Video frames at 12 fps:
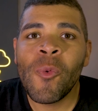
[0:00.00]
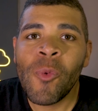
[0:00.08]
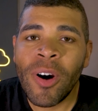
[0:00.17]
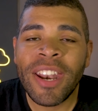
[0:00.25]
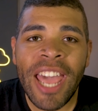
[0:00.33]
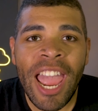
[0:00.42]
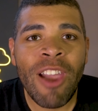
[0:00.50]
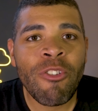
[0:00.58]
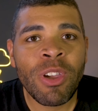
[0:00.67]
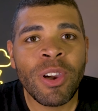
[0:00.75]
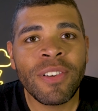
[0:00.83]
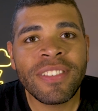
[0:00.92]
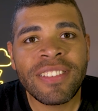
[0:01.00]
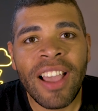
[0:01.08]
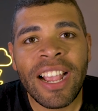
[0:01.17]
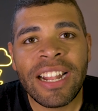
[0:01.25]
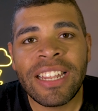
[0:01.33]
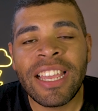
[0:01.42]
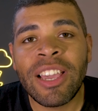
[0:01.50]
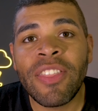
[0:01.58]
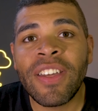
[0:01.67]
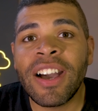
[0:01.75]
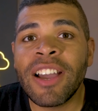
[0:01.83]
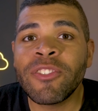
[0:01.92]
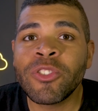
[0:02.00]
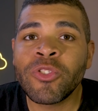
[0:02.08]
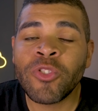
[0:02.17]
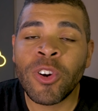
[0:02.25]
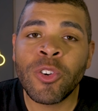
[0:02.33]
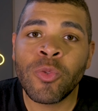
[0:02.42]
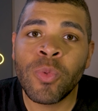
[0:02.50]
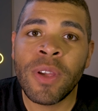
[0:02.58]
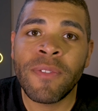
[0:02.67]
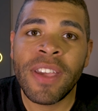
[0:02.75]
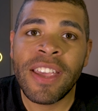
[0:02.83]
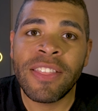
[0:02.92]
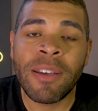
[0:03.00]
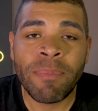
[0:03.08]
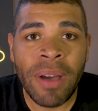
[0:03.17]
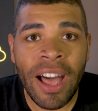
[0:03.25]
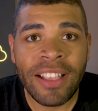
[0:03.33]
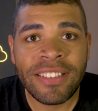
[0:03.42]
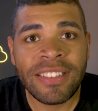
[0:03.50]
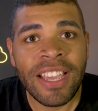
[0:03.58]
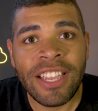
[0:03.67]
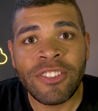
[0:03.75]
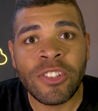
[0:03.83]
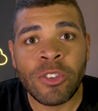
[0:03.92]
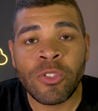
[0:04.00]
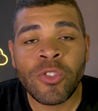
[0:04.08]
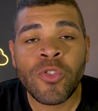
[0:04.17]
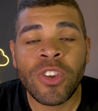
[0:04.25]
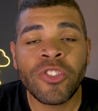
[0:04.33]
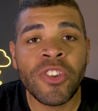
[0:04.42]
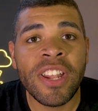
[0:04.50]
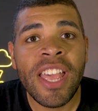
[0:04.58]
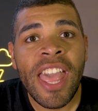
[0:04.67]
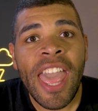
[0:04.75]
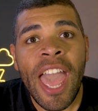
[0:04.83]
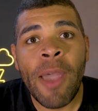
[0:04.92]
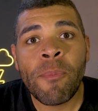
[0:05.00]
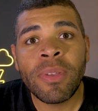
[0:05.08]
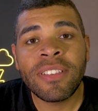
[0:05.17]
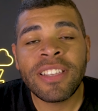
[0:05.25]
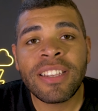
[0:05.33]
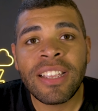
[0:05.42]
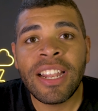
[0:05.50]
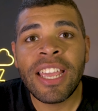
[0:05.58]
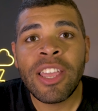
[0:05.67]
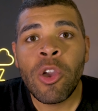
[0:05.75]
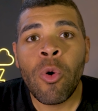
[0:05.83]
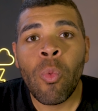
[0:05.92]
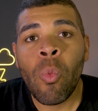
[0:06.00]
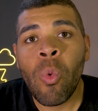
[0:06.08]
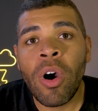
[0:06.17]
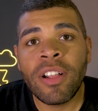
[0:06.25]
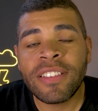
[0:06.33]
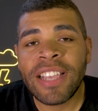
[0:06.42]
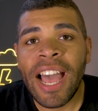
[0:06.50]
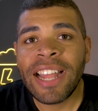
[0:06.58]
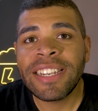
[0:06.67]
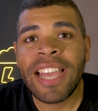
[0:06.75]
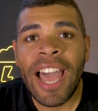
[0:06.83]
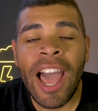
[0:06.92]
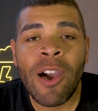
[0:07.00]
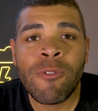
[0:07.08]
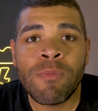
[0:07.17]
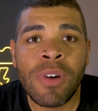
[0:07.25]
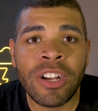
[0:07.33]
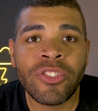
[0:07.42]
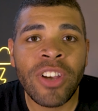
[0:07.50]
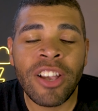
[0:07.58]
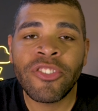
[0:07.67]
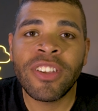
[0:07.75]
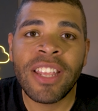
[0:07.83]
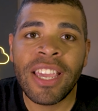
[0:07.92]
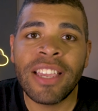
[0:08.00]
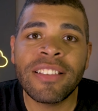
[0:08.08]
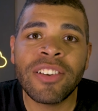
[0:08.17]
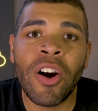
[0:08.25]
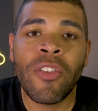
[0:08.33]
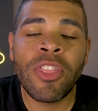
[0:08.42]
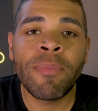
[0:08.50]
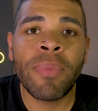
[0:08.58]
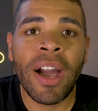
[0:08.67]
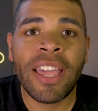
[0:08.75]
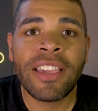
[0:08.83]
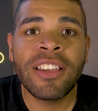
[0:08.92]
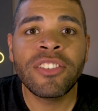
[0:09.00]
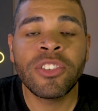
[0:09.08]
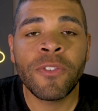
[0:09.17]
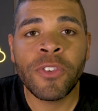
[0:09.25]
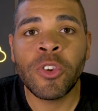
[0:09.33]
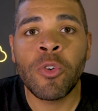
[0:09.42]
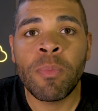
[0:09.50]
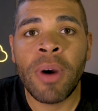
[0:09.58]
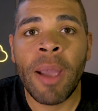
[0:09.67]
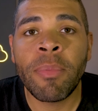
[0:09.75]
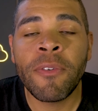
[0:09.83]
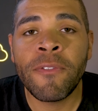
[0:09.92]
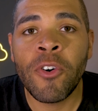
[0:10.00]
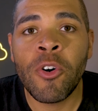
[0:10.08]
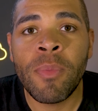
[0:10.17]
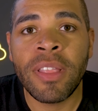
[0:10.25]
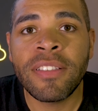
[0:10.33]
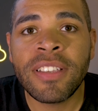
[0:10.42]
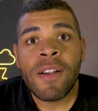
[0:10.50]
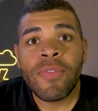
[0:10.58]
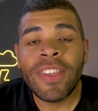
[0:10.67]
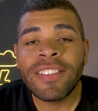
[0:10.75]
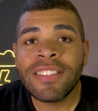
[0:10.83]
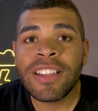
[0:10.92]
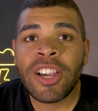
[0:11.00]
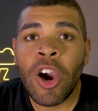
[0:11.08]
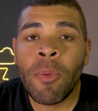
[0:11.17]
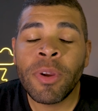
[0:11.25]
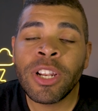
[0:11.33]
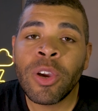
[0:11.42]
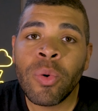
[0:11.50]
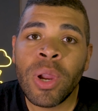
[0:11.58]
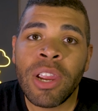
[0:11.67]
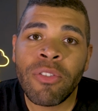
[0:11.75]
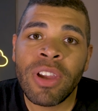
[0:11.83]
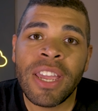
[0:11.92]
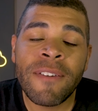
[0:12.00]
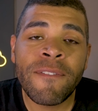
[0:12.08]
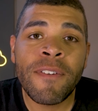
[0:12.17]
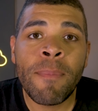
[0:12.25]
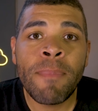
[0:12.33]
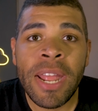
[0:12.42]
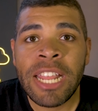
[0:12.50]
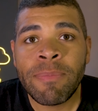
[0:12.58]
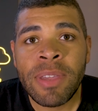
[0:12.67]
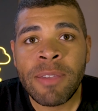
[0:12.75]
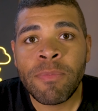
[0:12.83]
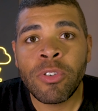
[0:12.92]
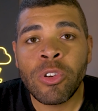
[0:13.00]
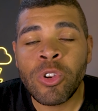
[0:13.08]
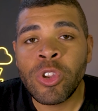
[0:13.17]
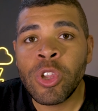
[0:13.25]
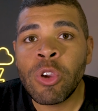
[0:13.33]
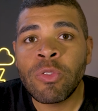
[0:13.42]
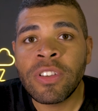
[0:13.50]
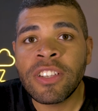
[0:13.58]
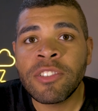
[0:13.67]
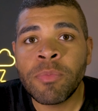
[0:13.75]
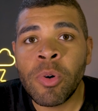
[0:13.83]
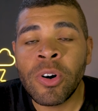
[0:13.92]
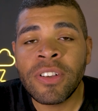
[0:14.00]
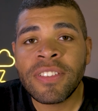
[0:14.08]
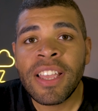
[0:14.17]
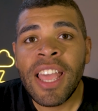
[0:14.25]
One area of cycling that I've struggled with in the past is nutrition, and particularly what and how much I should eat on the bike to fuel my performance. This is a common query for many people new to the sport,